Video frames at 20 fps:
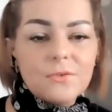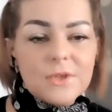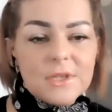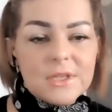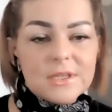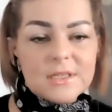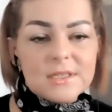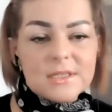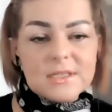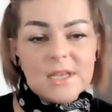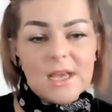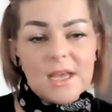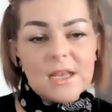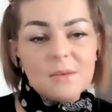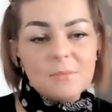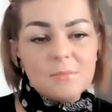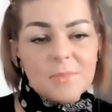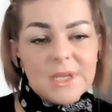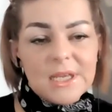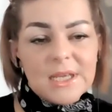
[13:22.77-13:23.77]
The
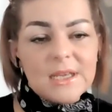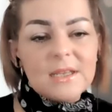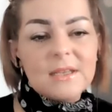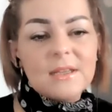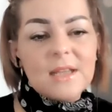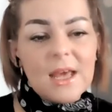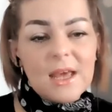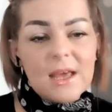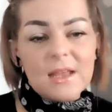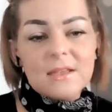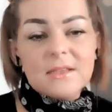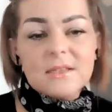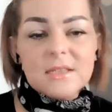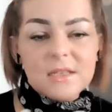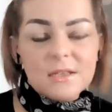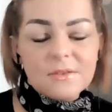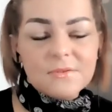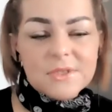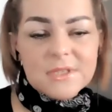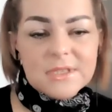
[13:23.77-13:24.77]
10 being the
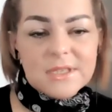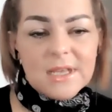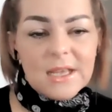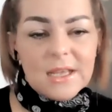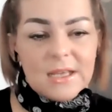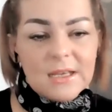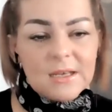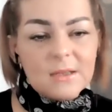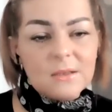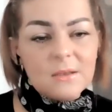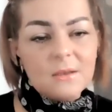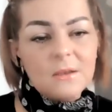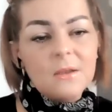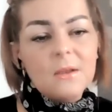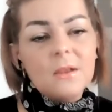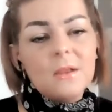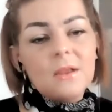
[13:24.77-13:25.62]
ending of a cycle,